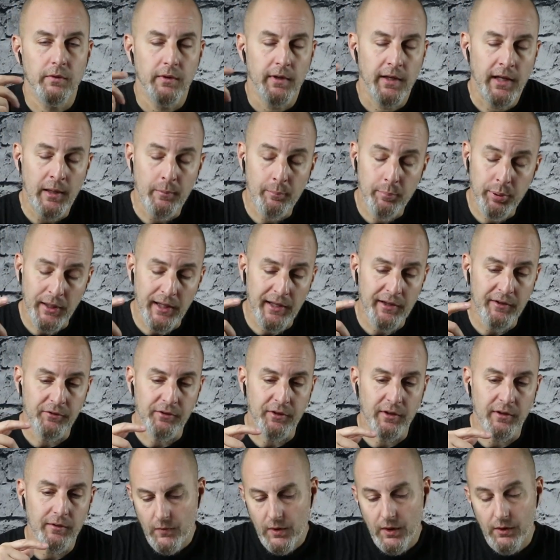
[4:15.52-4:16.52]
And plays
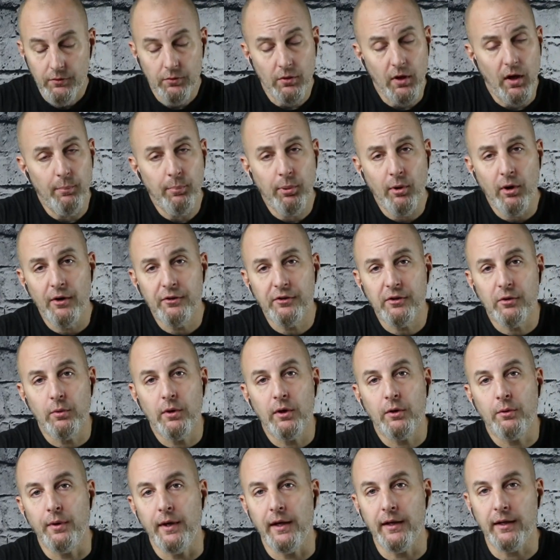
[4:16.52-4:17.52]
it. So I'll pause it
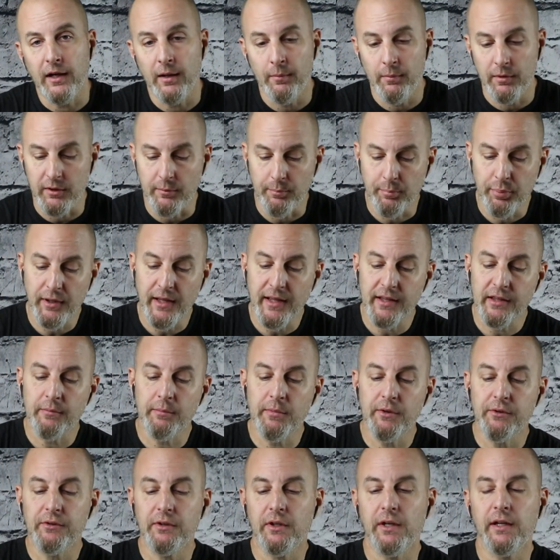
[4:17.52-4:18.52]
real quick. I'm going to play the
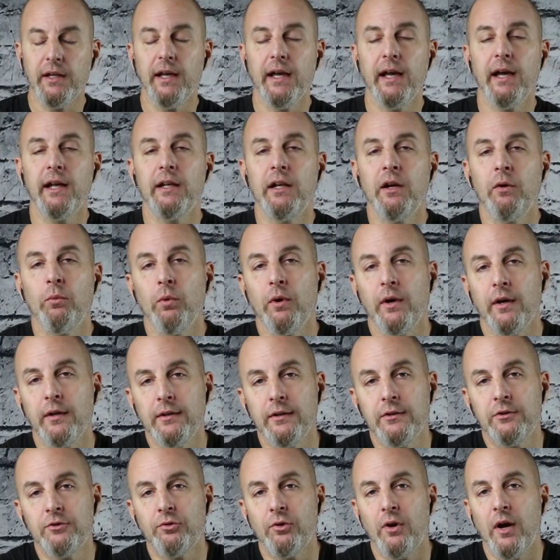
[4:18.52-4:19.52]
music again and we're
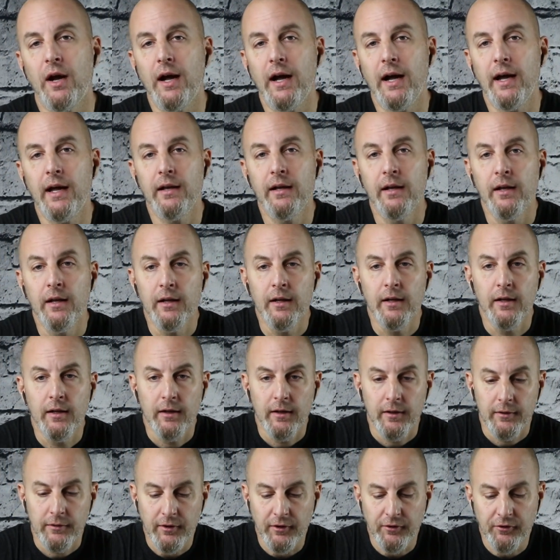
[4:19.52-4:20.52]
going to try
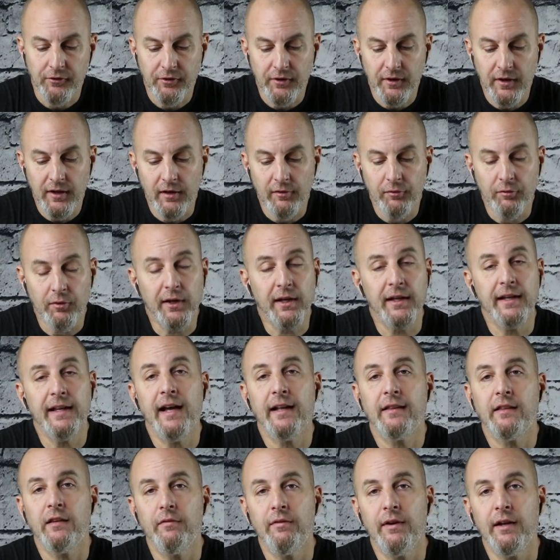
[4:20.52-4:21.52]
to see if we can
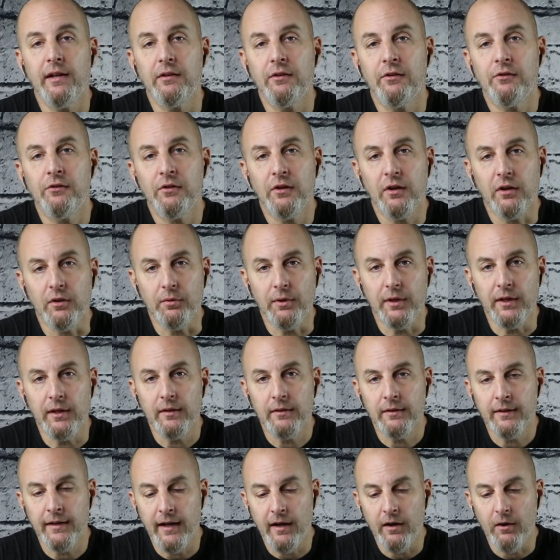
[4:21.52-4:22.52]
activate Siri.
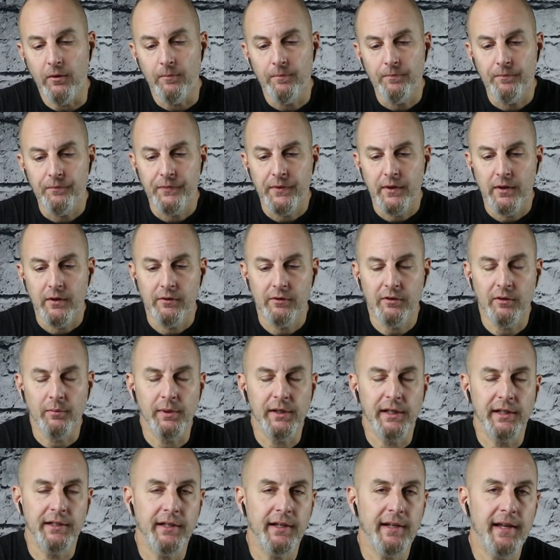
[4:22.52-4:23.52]
Now,
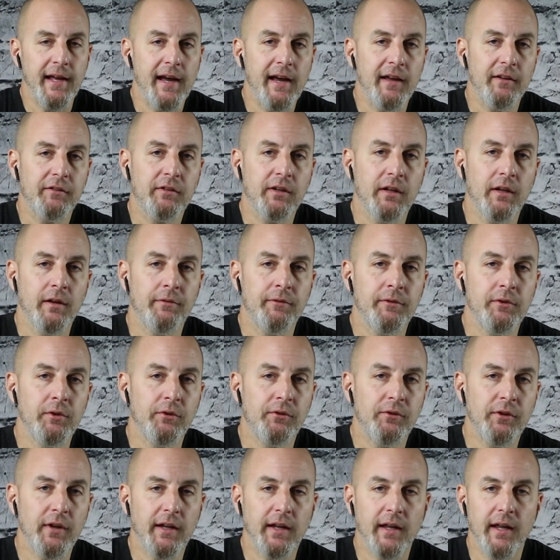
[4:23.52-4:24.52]
somebody did ask if you
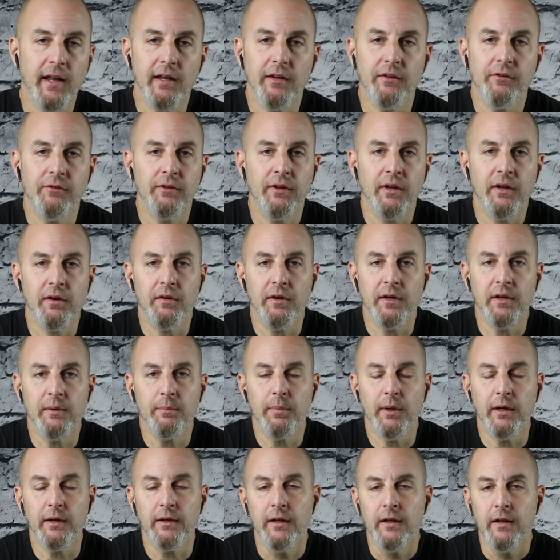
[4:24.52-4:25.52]
say, "Hey Siri,"
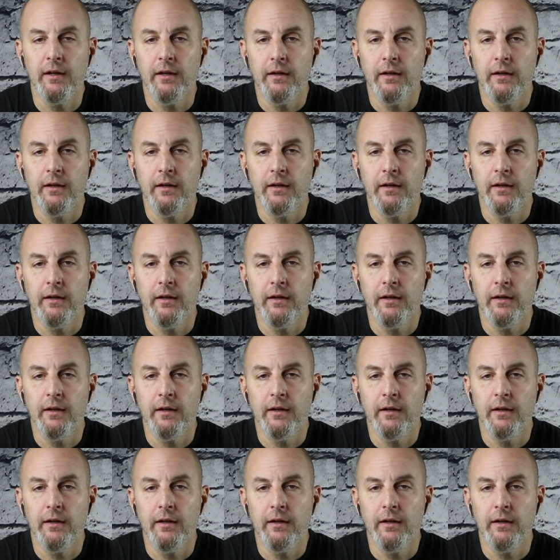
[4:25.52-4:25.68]
but